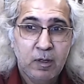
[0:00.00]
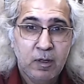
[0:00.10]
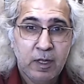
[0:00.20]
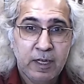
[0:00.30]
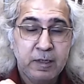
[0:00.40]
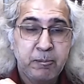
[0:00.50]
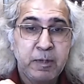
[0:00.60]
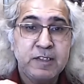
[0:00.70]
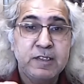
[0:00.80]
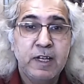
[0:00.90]
And the
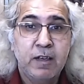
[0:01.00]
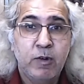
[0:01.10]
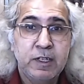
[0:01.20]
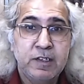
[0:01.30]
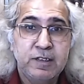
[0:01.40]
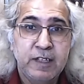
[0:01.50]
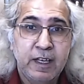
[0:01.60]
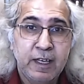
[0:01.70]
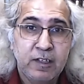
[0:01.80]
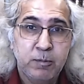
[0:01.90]
mistake, what he's
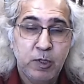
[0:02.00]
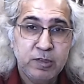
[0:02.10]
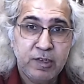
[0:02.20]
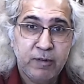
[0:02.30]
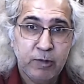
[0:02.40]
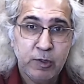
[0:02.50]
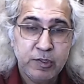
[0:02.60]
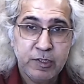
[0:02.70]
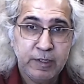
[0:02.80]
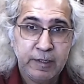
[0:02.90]
saying is most
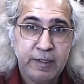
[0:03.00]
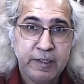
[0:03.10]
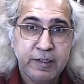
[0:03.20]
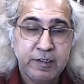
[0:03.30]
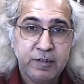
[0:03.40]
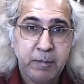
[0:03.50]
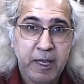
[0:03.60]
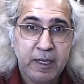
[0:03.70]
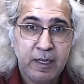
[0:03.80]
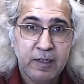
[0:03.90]
revolutionary leaders
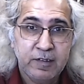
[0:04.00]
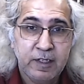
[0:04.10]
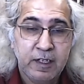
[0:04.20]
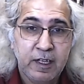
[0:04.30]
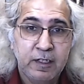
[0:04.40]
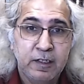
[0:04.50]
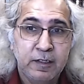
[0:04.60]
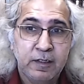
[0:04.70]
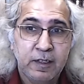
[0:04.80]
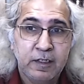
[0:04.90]
make is that in,
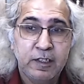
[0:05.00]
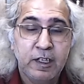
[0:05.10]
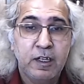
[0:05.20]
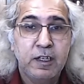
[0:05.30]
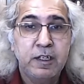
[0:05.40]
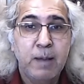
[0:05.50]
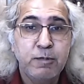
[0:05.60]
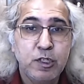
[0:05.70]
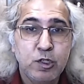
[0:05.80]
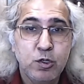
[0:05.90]
in their
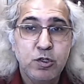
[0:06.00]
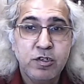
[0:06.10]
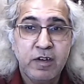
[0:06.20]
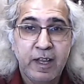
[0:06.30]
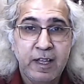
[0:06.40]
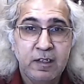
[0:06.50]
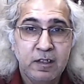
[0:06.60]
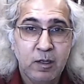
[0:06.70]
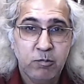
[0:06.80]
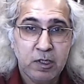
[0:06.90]
attempt to train
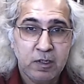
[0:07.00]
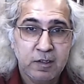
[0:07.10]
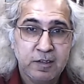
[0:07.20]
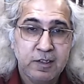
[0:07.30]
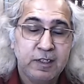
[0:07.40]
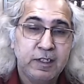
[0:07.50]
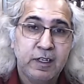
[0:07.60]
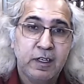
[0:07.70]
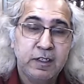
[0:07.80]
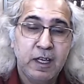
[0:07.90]
the workers, in their
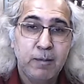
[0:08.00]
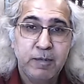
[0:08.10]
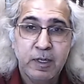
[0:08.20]
attempt